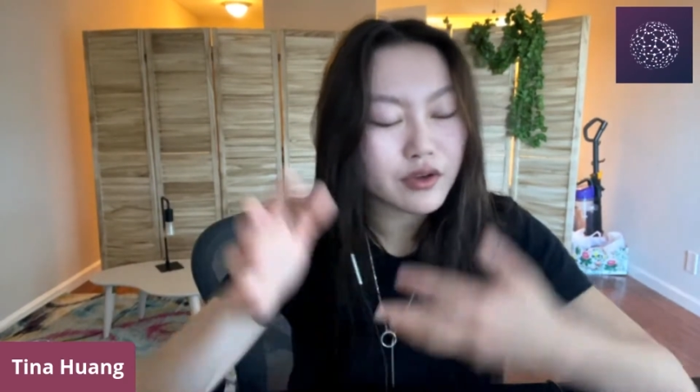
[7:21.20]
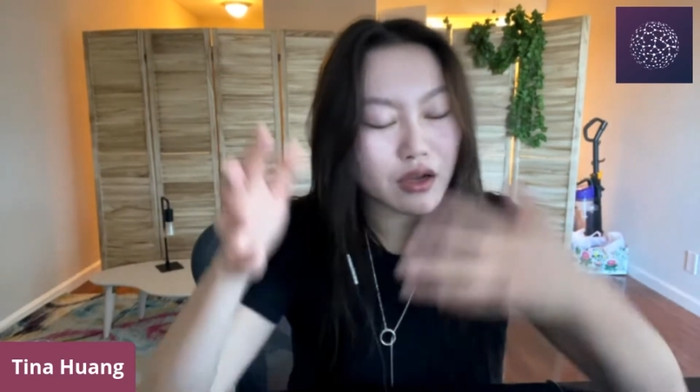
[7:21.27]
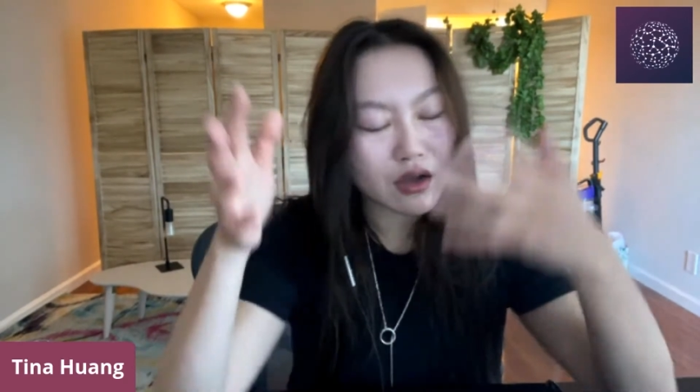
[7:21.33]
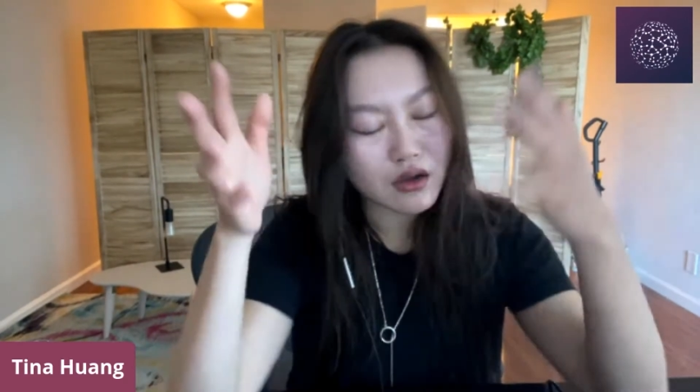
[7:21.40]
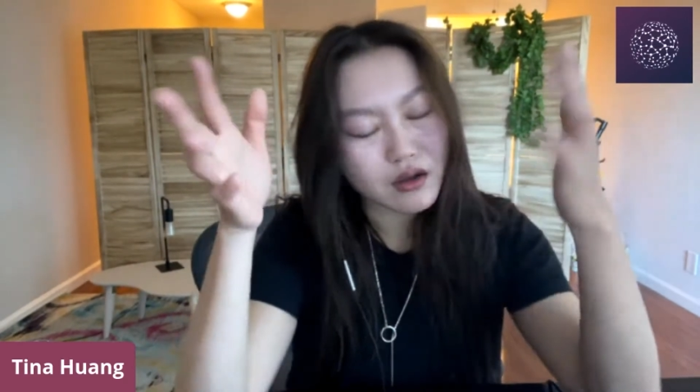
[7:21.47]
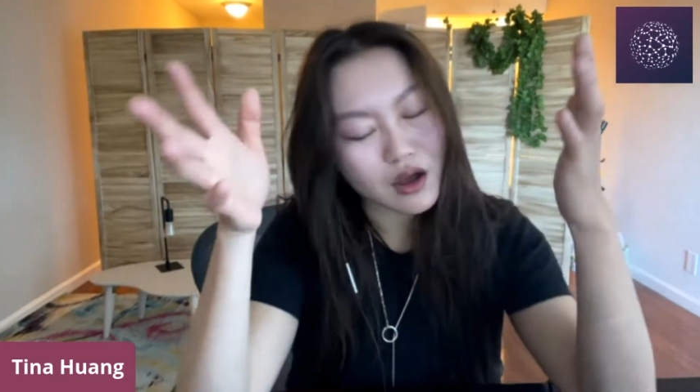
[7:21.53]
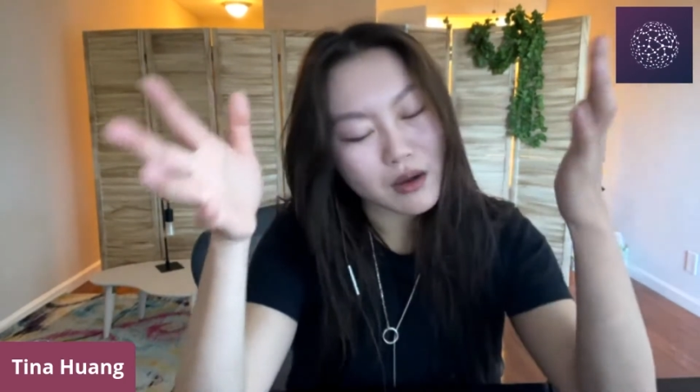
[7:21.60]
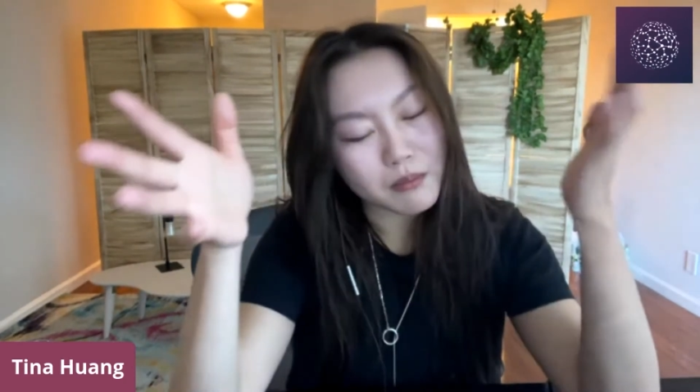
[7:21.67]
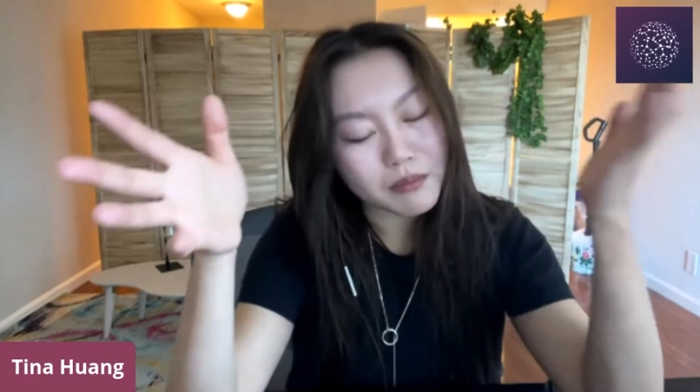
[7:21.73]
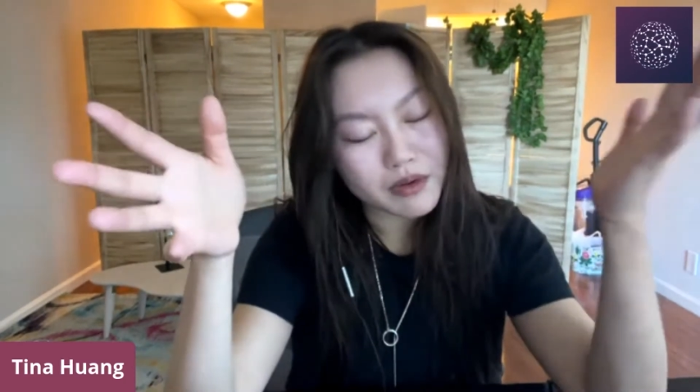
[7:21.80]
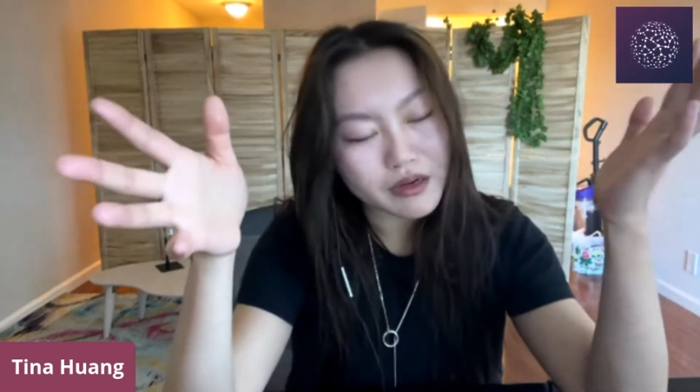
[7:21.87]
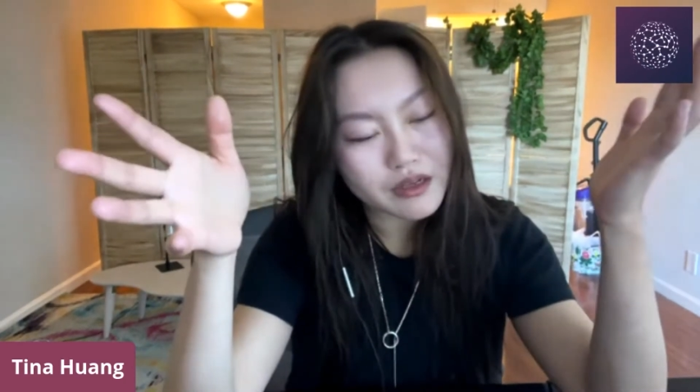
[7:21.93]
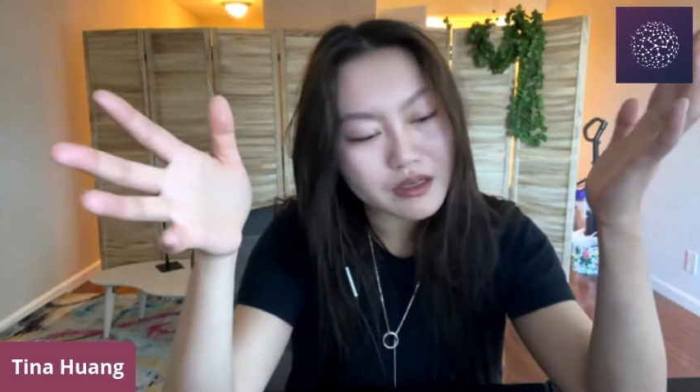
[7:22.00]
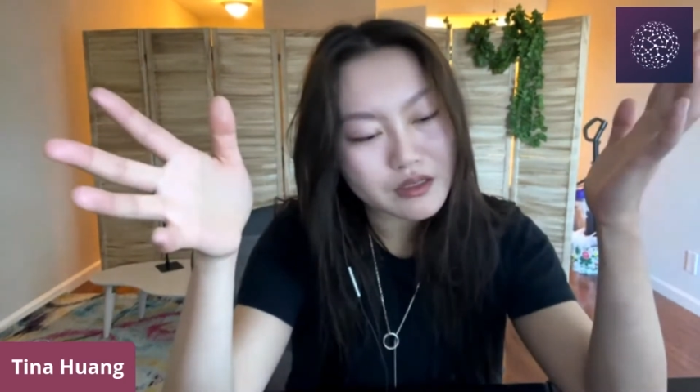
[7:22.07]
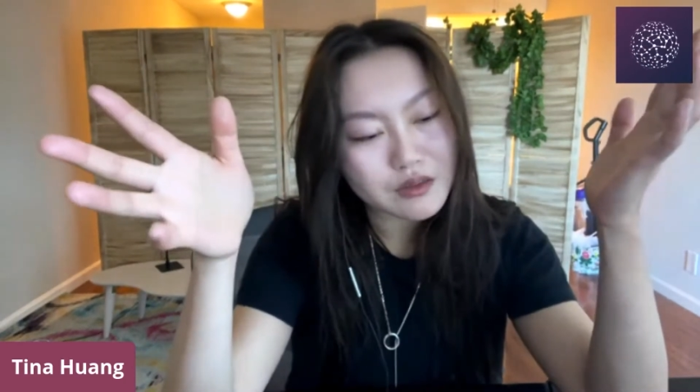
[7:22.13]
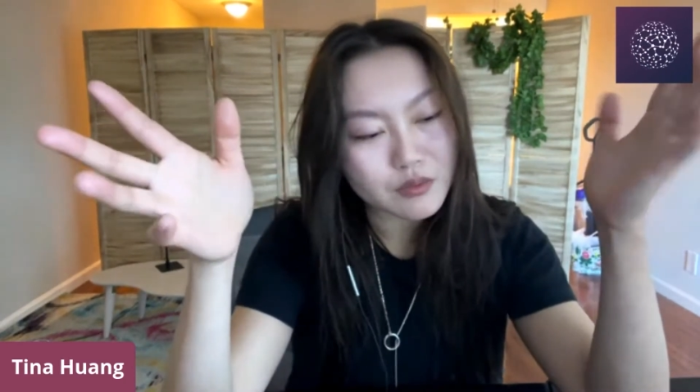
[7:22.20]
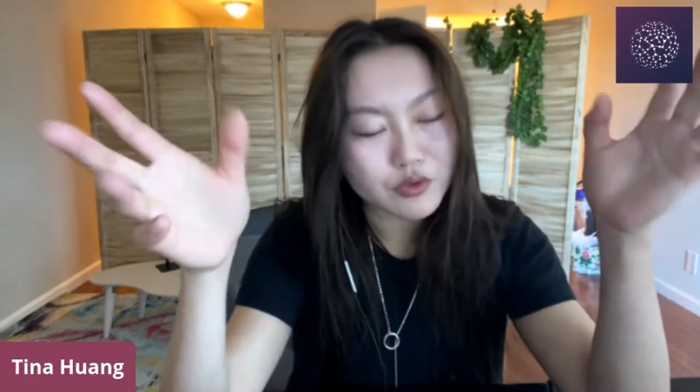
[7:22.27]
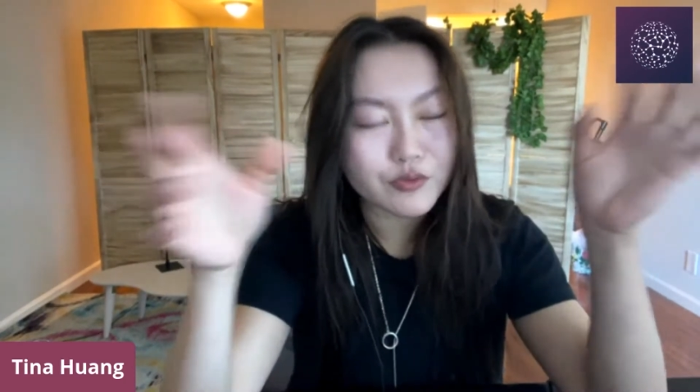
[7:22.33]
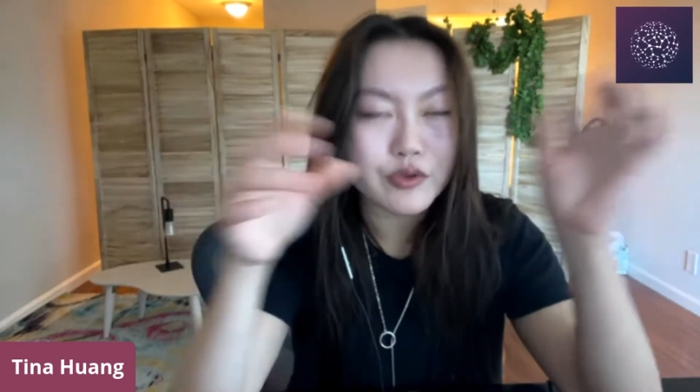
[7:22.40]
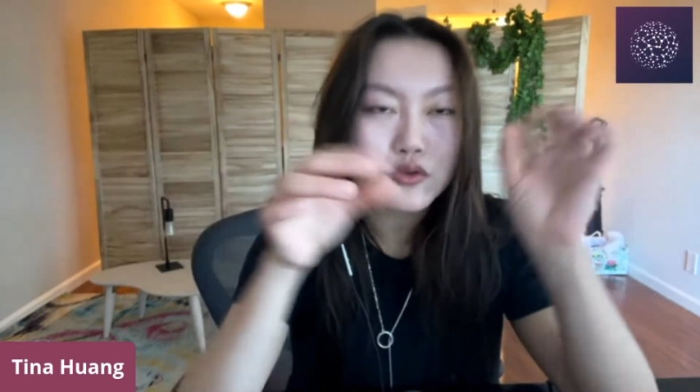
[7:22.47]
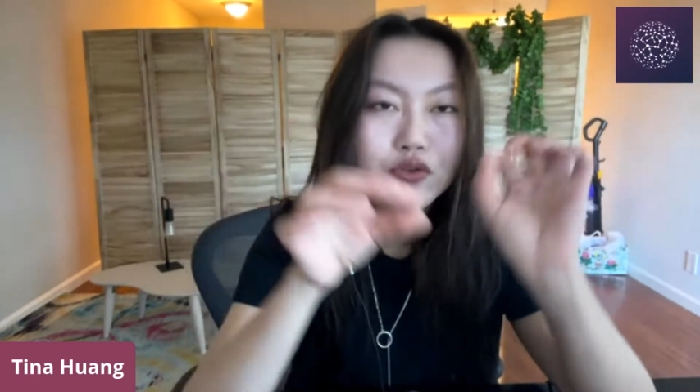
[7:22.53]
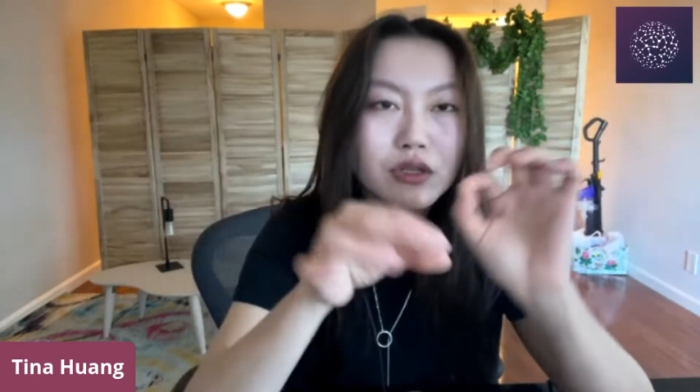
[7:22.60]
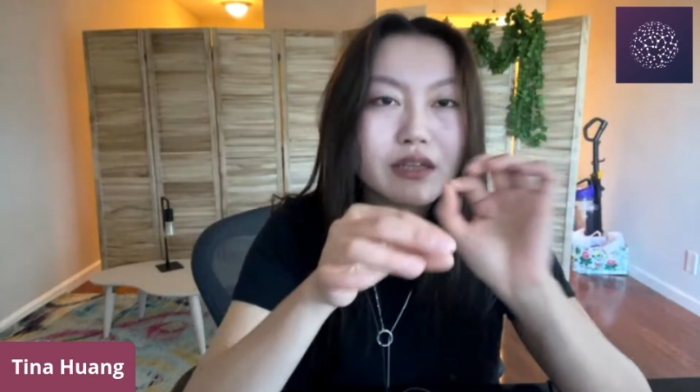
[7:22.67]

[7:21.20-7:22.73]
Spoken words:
companies, or usually